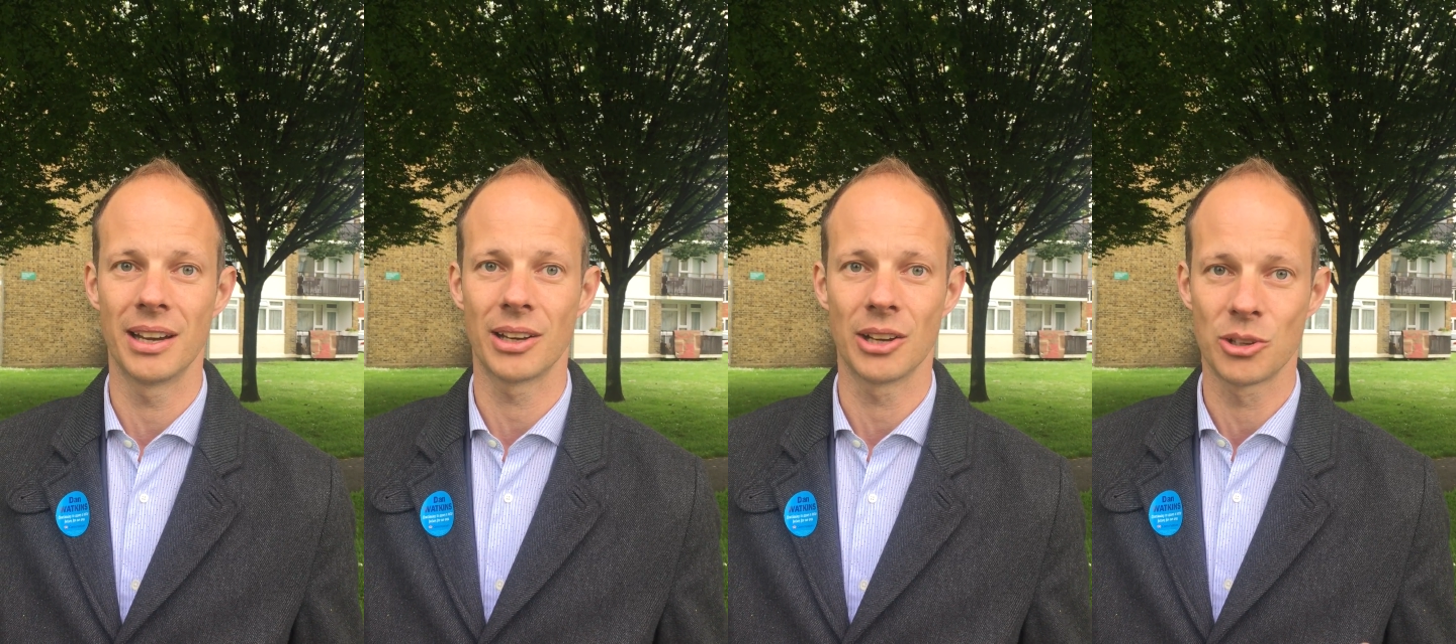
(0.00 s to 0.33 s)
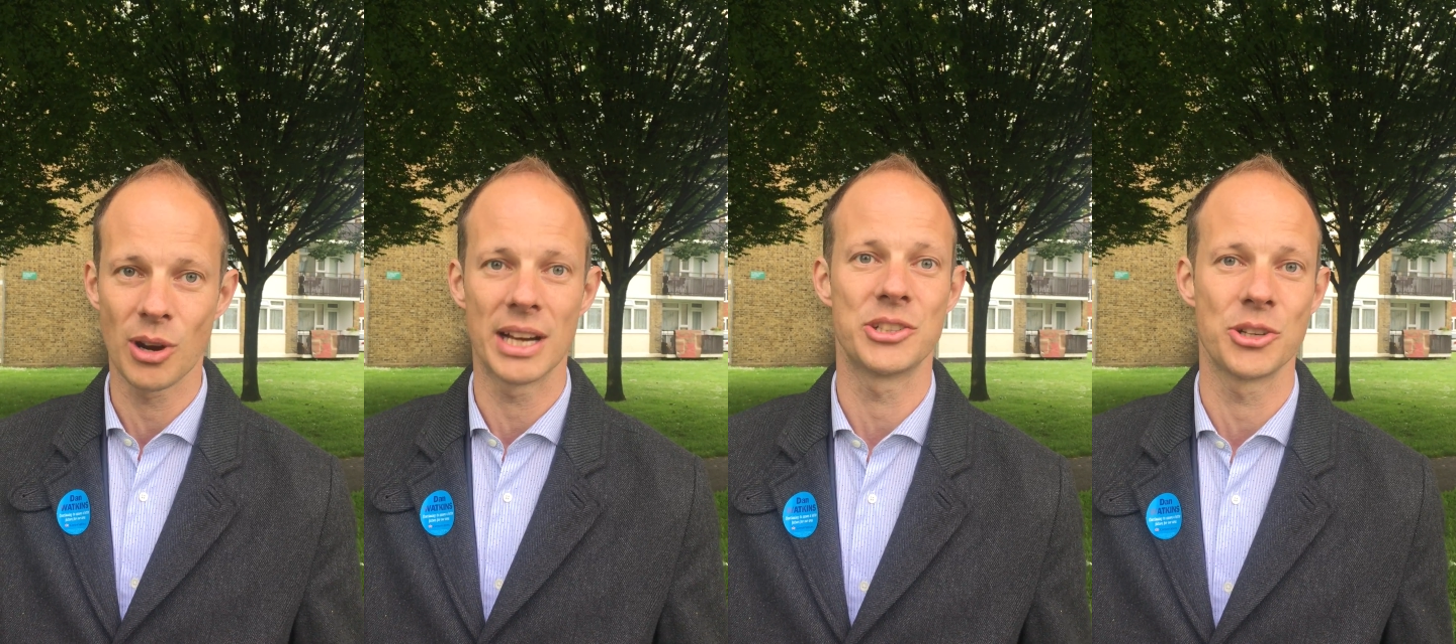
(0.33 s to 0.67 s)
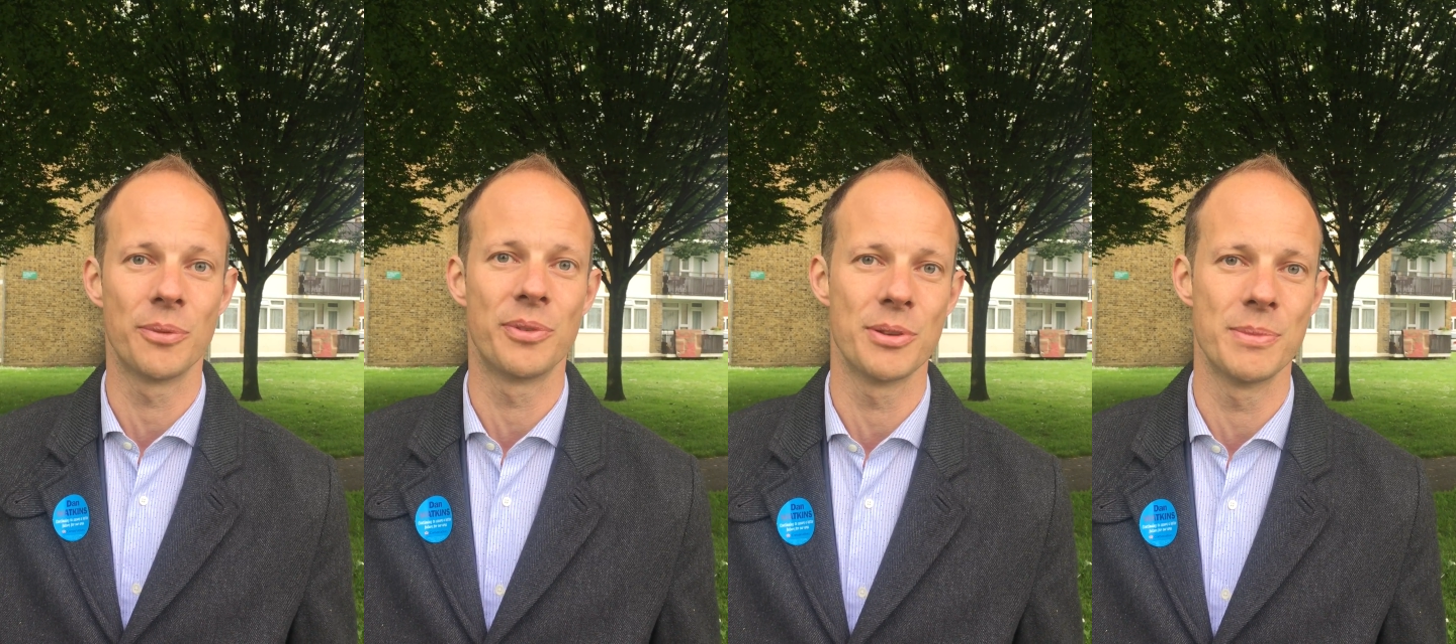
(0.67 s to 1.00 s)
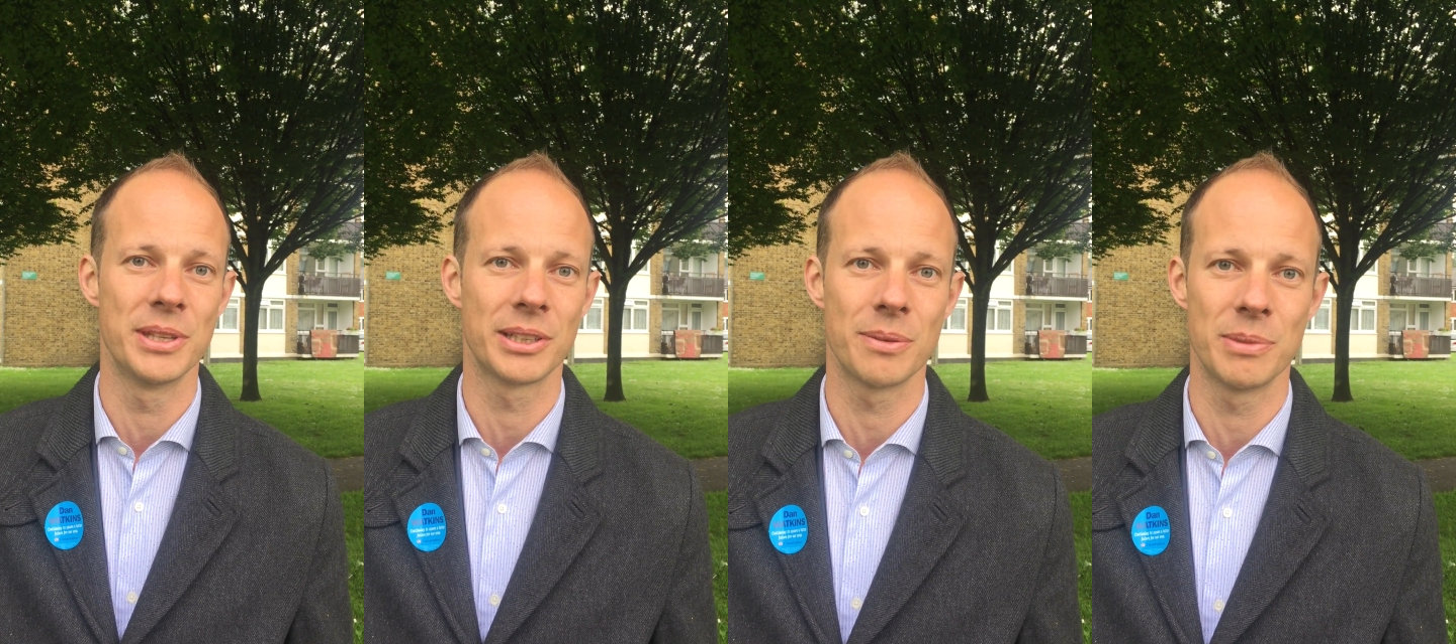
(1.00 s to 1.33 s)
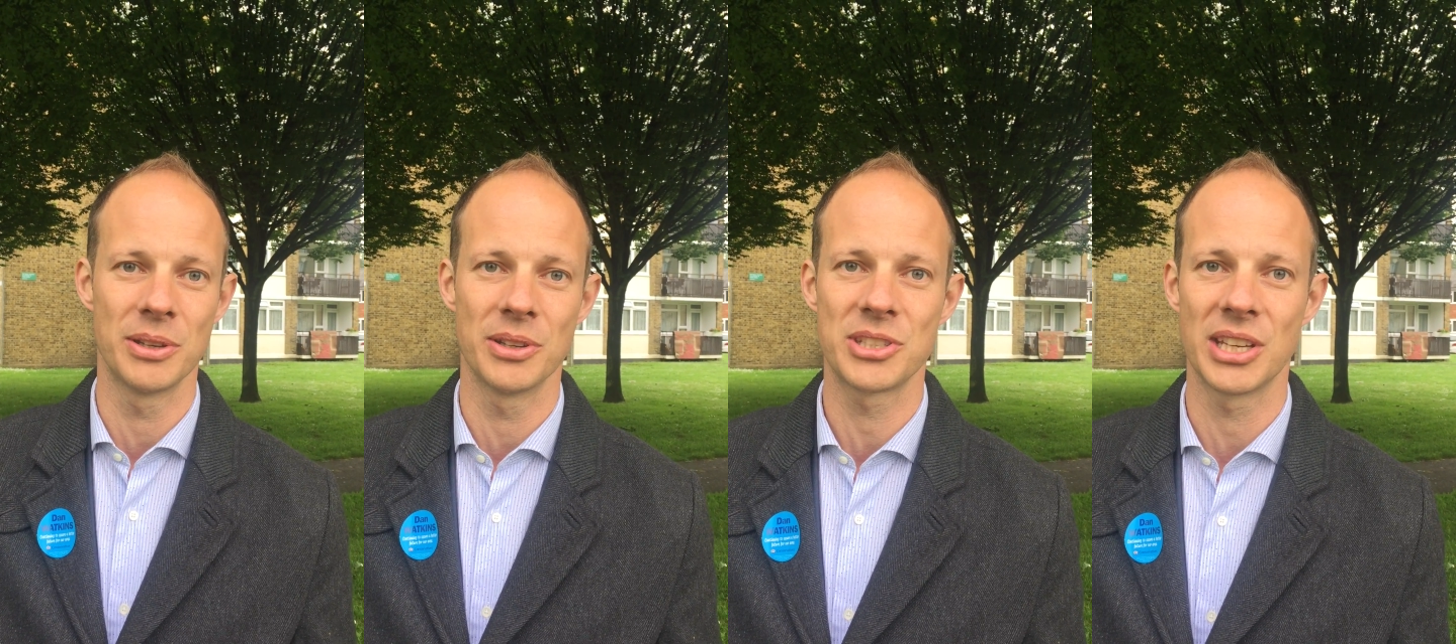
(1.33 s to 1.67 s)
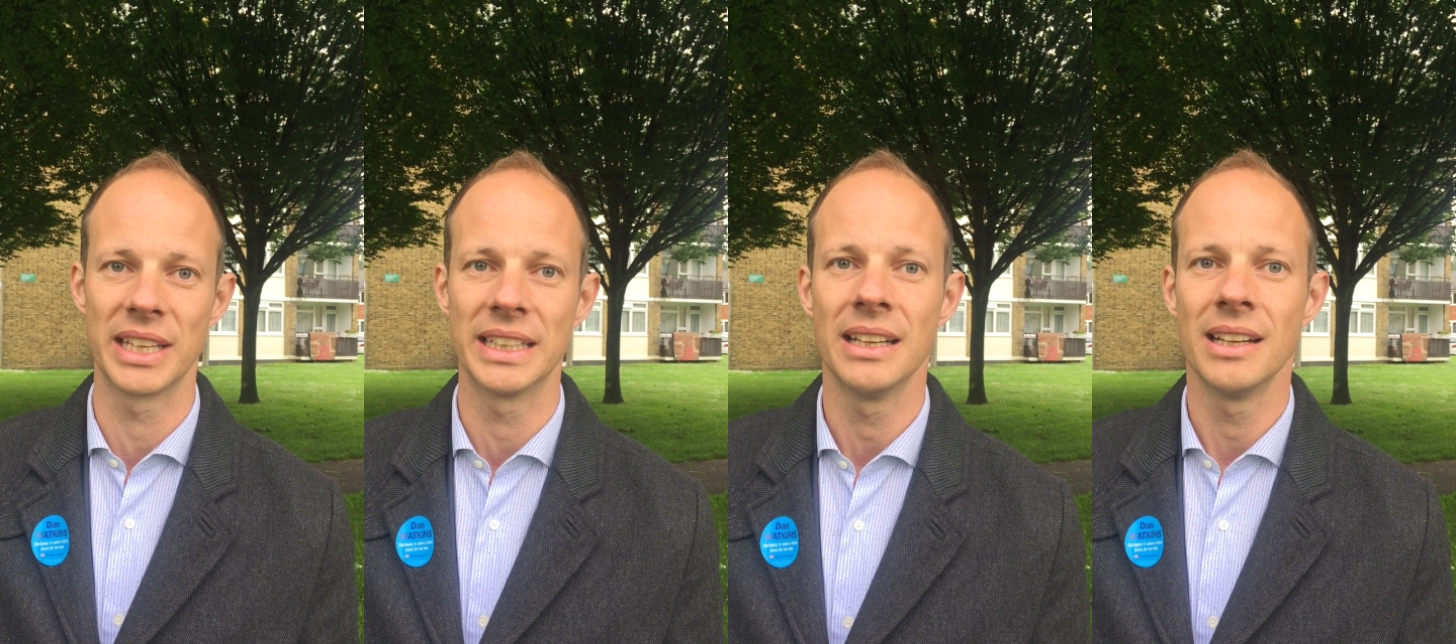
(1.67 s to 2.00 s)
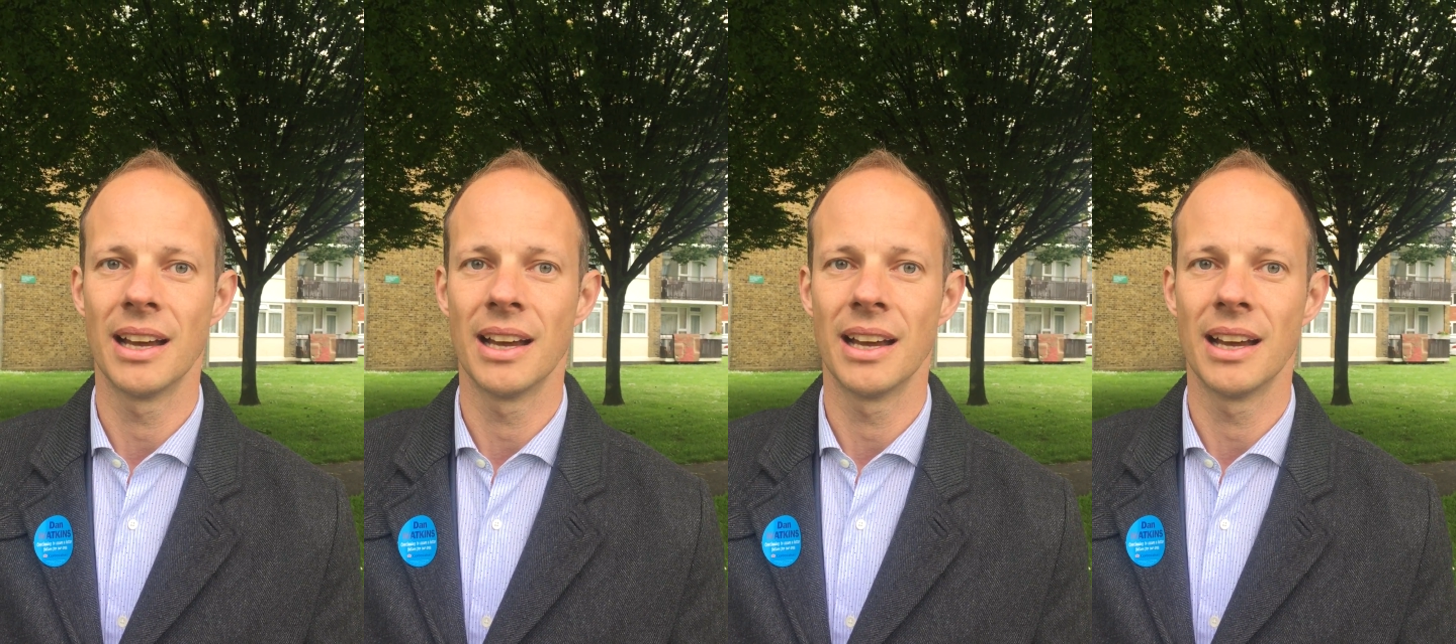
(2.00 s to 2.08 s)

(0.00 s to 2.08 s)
a great job for them in the community,